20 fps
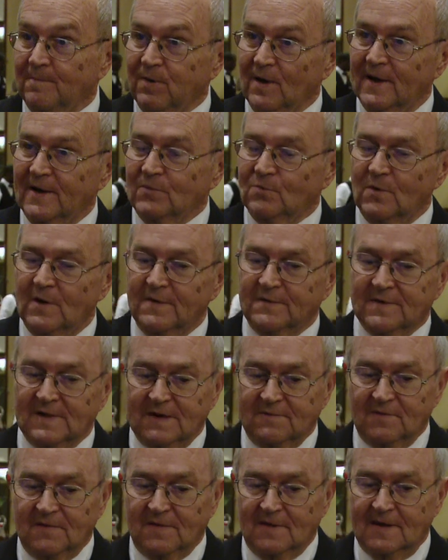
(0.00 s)
played with and
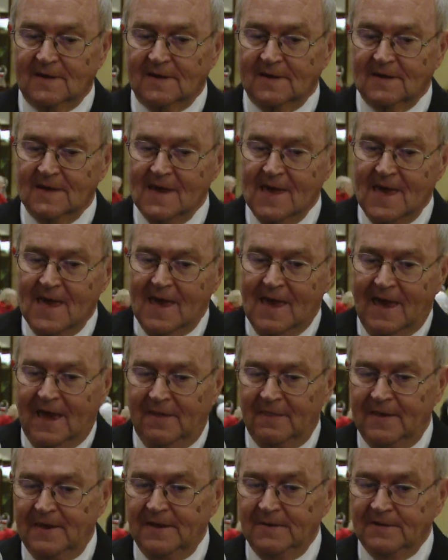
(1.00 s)
everything,
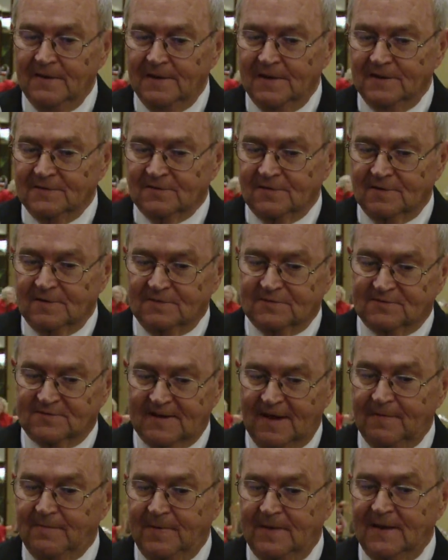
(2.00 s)
and then to
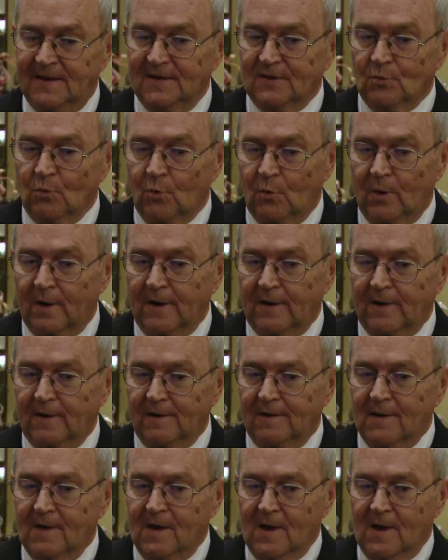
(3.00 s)
step in where